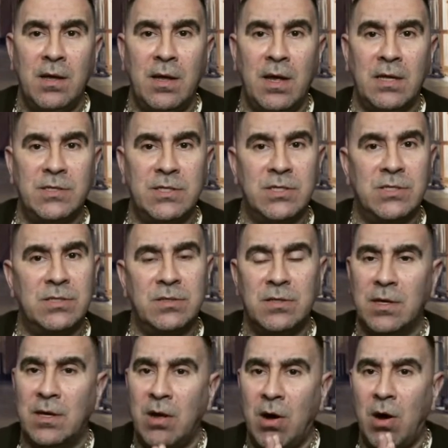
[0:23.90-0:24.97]
And
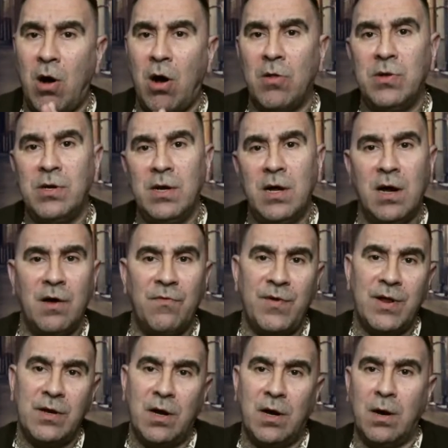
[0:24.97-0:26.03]
just all the love
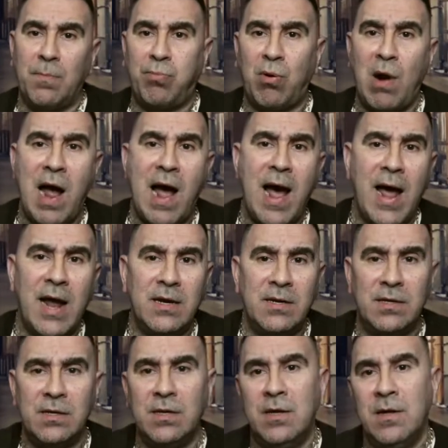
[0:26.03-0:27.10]
and pride
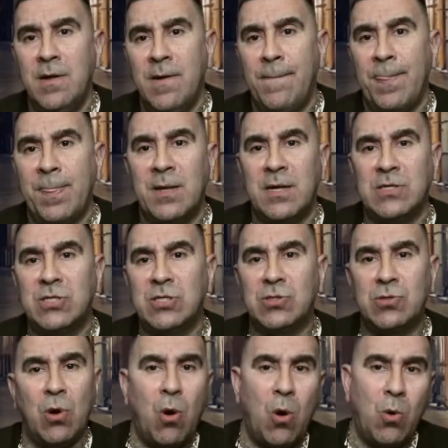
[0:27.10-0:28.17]
and
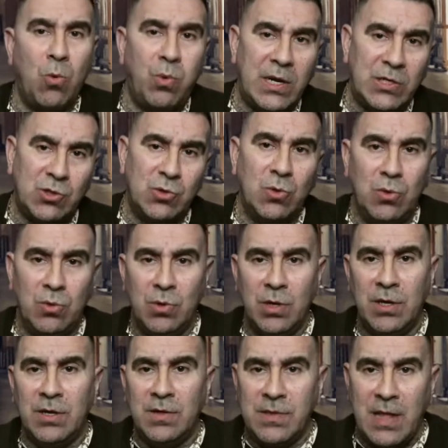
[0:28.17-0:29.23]
just the whole ritual
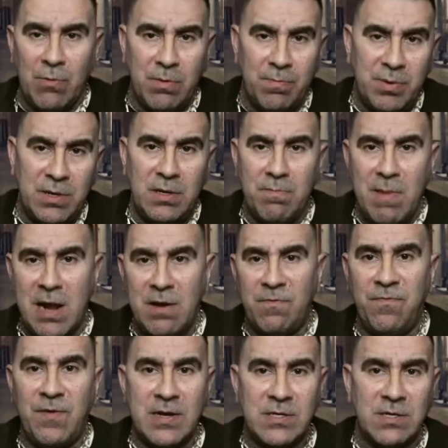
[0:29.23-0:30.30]
that would be
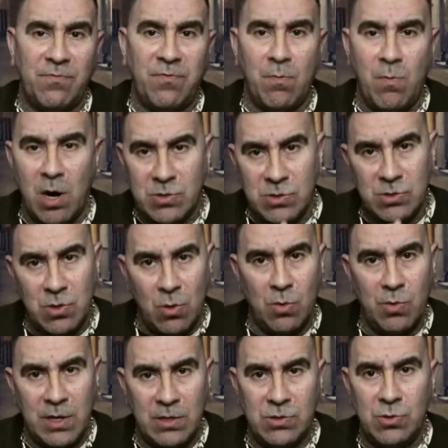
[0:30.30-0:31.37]
manifested from our
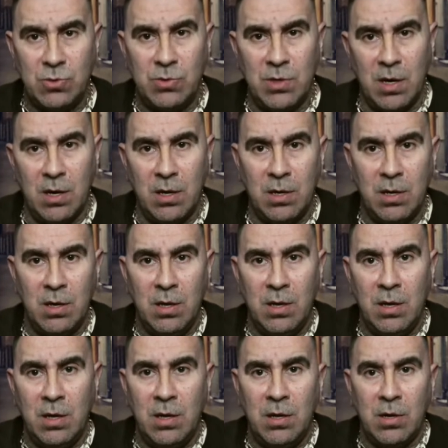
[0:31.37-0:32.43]
soul into the
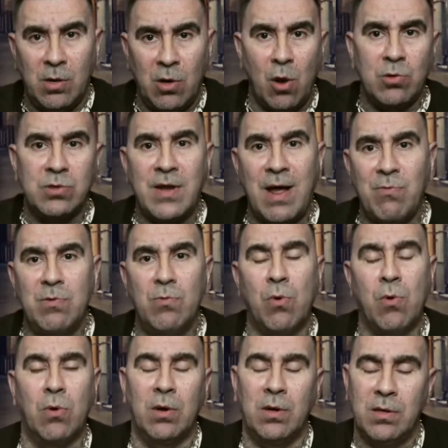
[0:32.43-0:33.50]
clothes that we
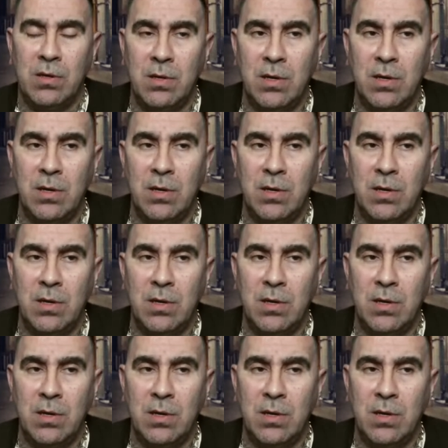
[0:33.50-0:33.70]
wore.